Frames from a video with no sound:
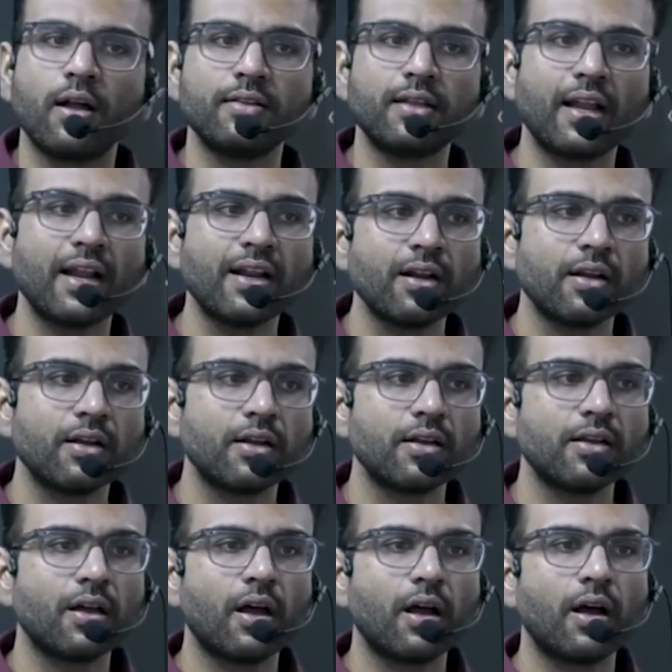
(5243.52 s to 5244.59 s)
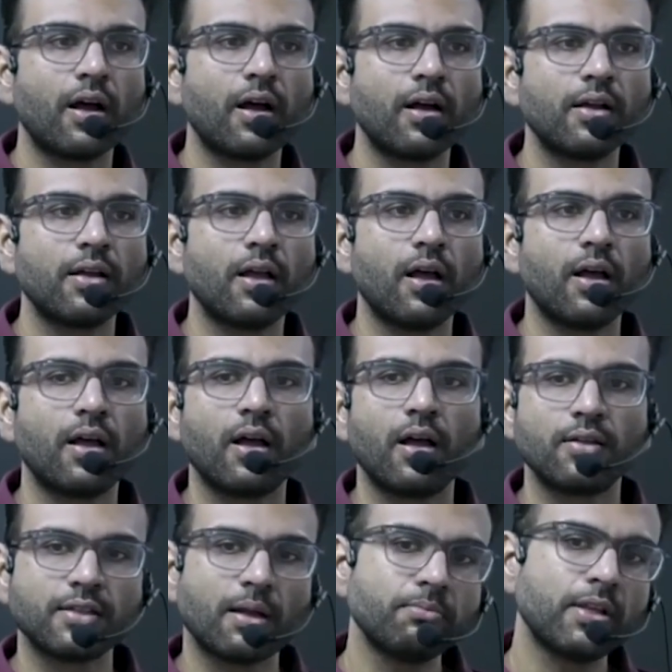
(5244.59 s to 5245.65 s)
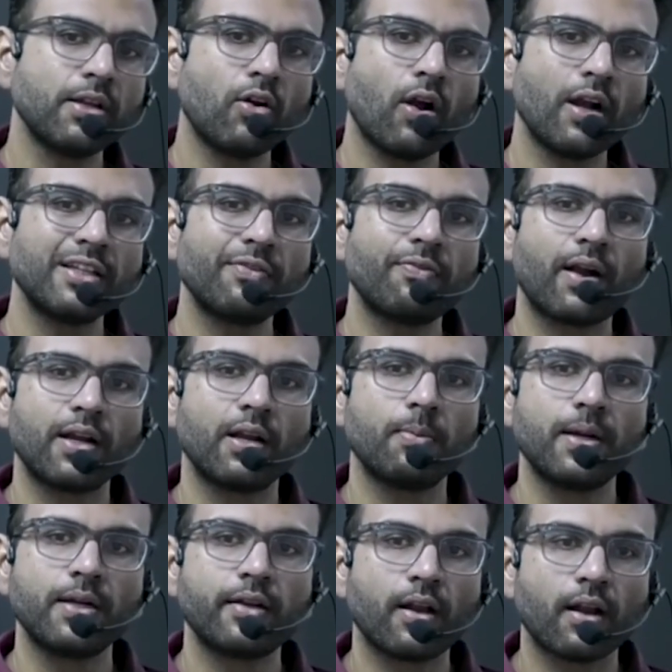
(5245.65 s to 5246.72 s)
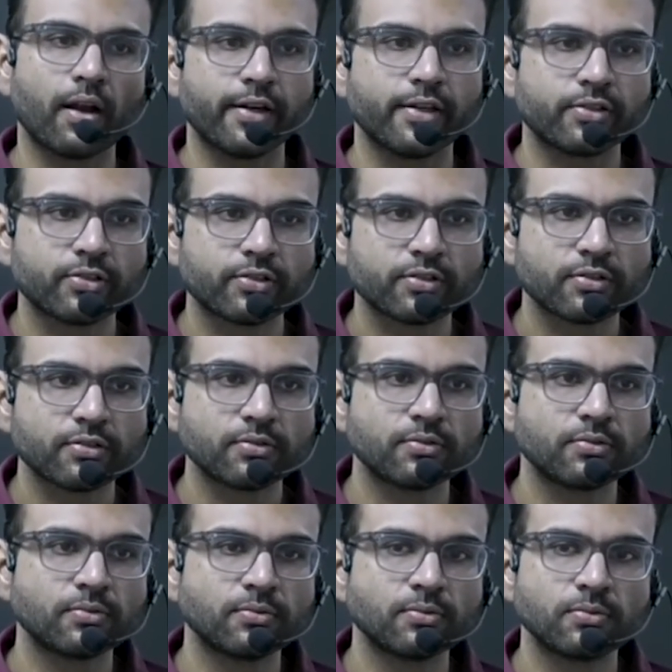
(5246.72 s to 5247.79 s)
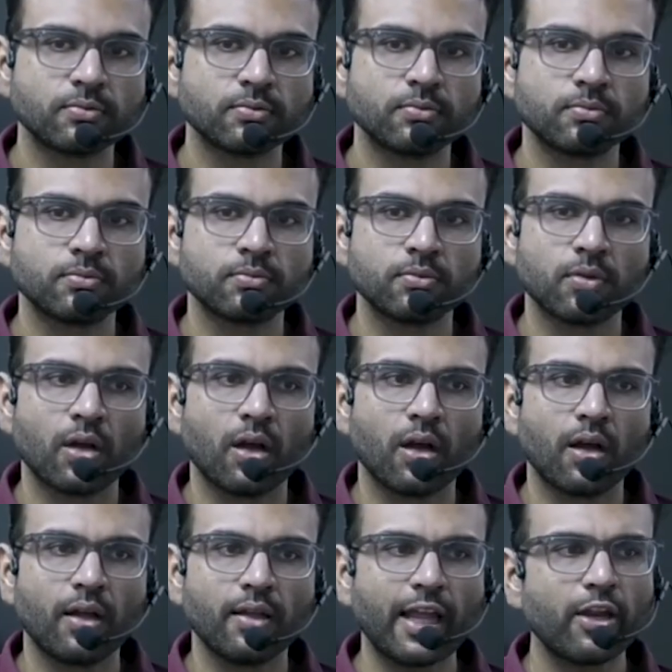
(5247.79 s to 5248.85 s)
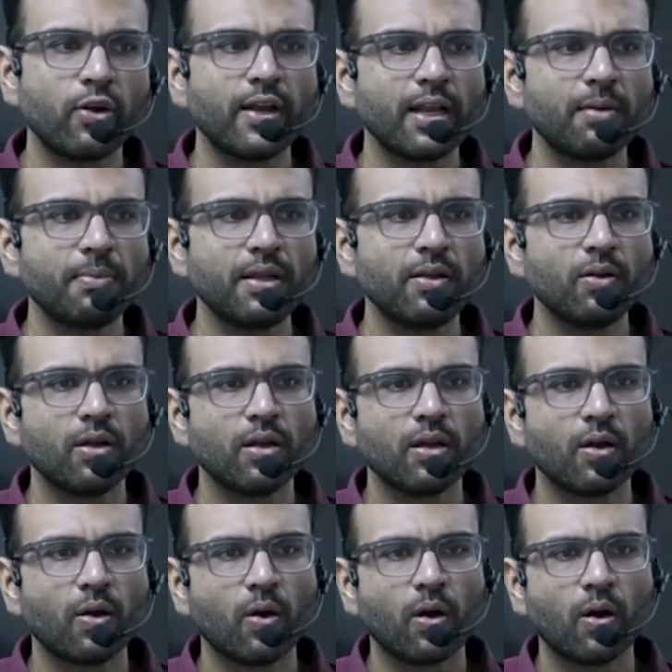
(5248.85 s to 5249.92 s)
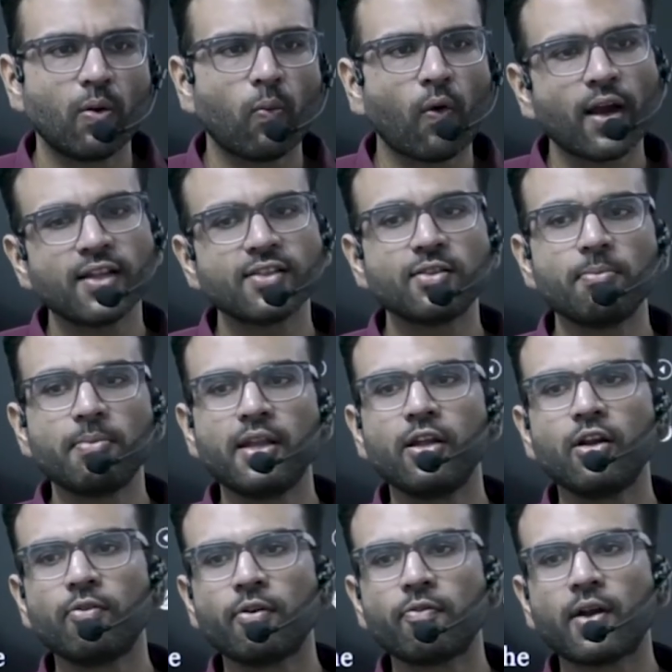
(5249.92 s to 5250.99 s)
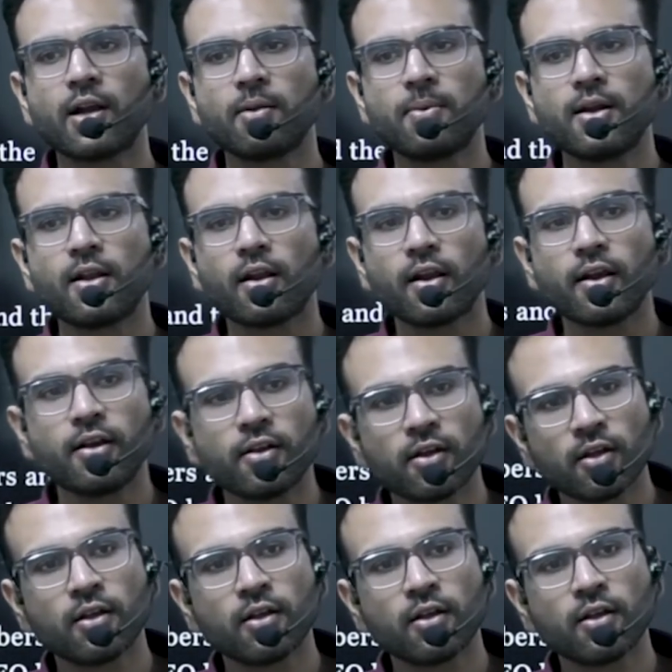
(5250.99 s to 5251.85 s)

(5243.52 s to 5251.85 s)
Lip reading: there are something called the fundamental rights. Can you tell me what is the meaning of a fundamental right?